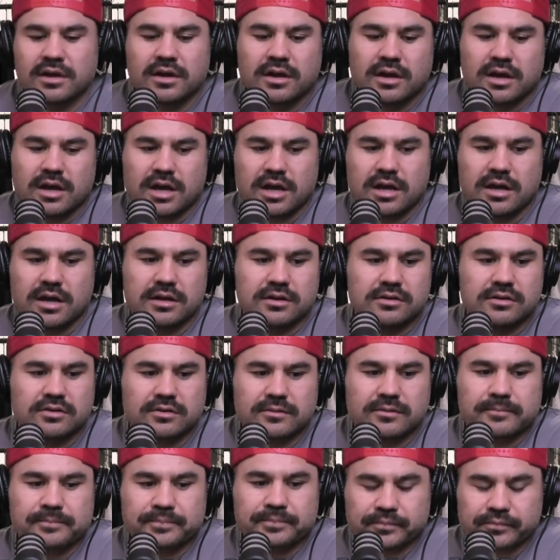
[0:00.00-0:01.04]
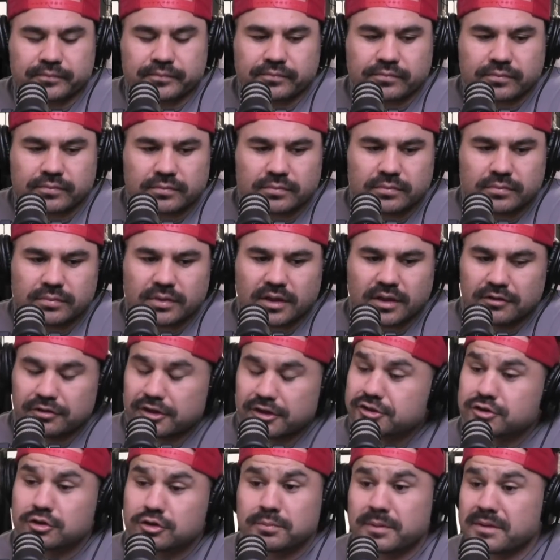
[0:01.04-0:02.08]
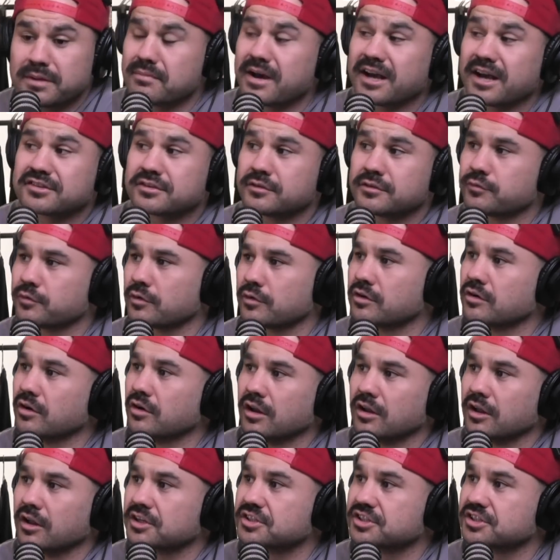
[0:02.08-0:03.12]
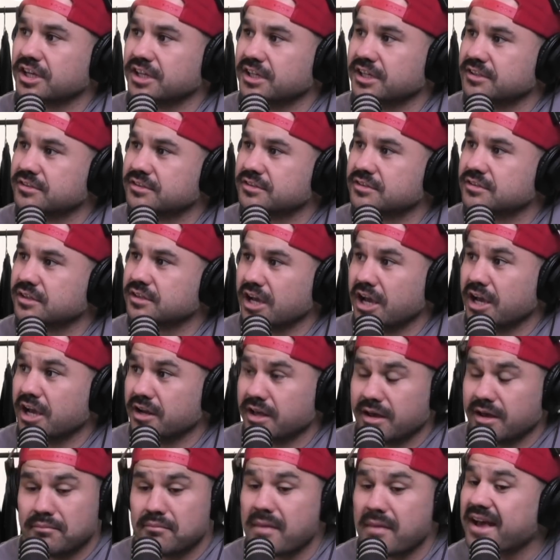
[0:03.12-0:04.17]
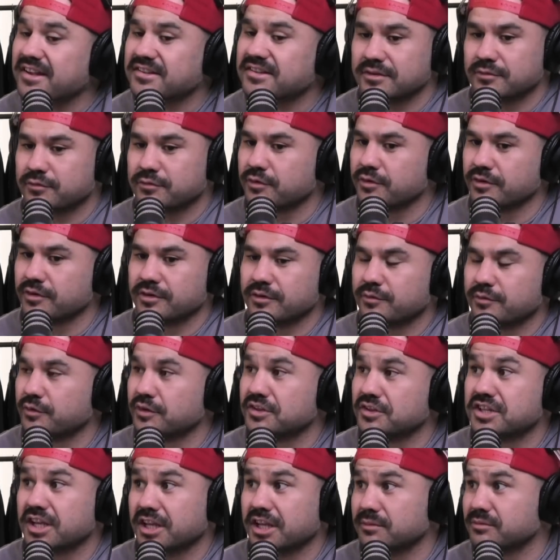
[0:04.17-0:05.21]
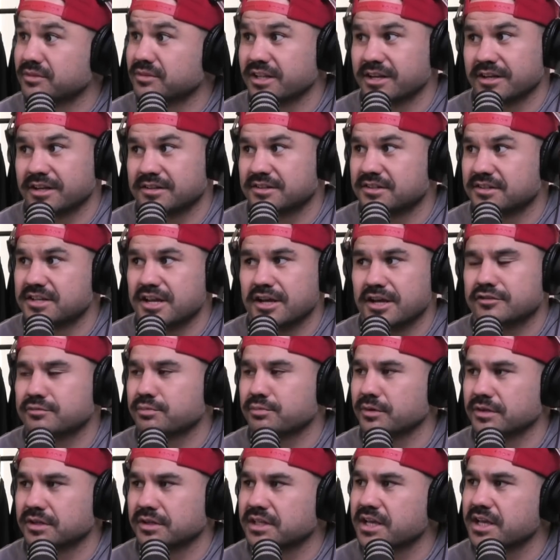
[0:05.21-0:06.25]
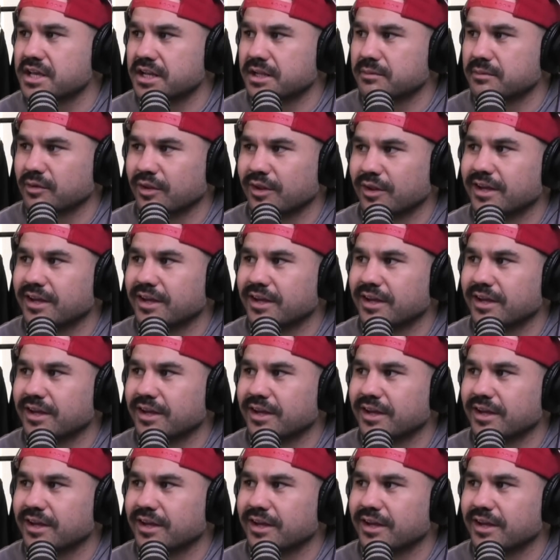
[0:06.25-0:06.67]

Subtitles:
and this could be massive for a guy like Cheese, and massive for teams that are desperate to get him.